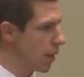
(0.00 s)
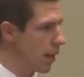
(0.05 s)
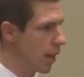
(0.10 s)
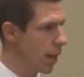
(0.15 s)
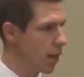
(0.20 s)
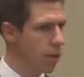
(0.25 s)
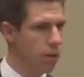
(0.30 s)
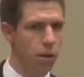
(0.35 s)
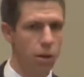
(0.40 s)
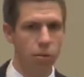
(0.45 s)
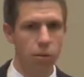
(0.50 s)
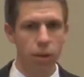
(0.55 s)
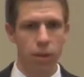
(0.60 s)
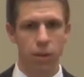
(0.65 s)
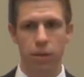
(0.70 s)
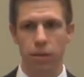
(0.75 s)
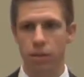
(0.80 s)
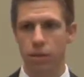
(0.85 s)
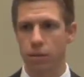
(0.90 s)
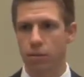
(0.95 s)
How do you know it?
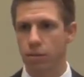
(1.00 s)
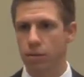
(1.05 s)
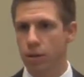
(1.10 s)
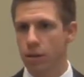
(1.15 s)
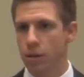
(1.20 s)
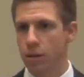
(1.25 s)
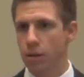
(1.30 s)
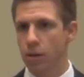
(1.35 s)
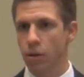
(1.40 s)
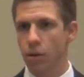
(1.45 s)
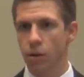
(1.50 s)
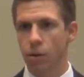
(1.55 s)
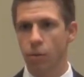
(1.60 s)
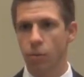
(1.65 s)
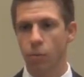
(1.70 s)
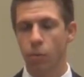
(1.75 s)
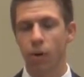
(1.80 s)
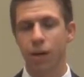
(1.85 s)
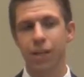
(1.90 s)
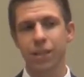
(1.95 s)
And
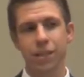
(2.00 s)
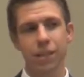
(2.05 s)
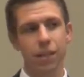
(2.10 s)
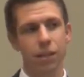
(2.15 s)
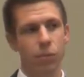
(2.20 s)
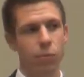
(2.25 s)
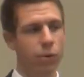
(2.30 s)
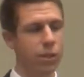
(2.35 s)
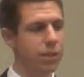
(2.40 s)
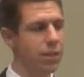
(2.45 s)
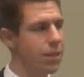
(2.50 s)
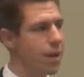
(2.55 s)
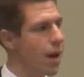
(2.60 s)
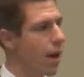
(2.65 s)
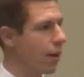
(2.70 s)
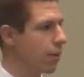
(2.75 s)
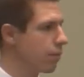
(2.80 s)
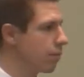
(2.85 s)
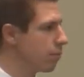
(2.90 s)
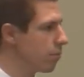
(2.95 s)
what is it and what is it not?